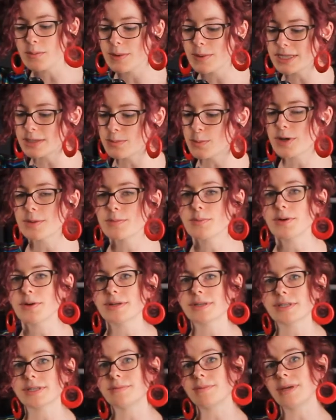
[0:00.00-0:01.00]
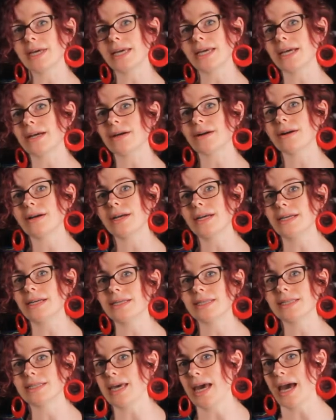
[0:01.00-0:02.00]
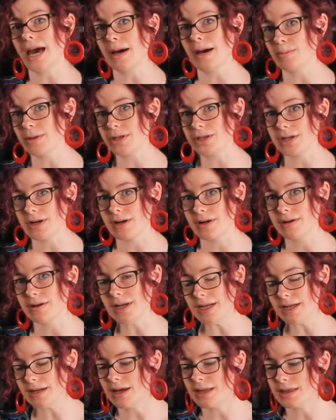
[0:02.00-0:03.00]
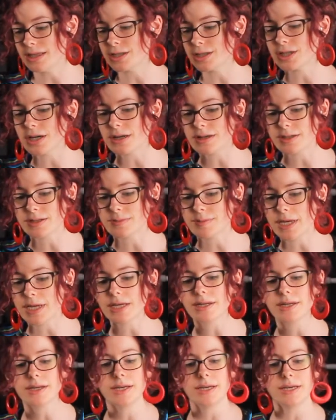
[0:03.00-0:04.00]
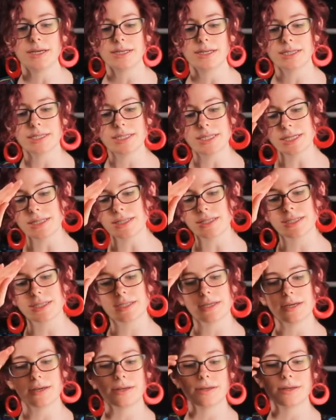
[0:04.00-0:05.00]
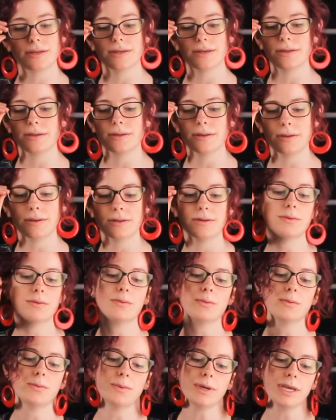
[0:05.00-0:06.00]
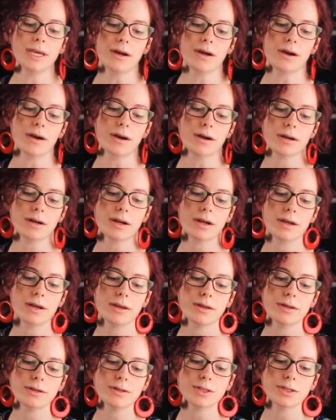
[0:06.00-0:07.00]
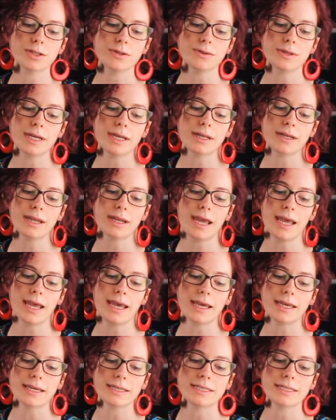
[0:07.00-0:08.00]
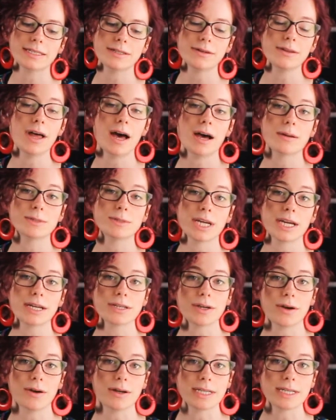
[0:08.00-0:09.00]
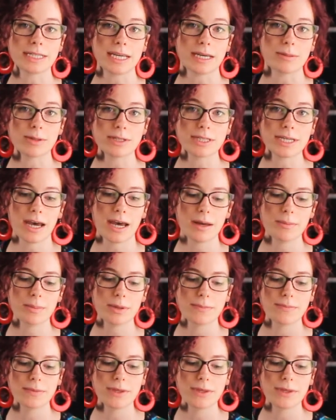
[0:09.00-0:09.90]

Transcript: what's more important to me here is the aperture and not the shutter speed. Since we are shooting a still object on a tabletop,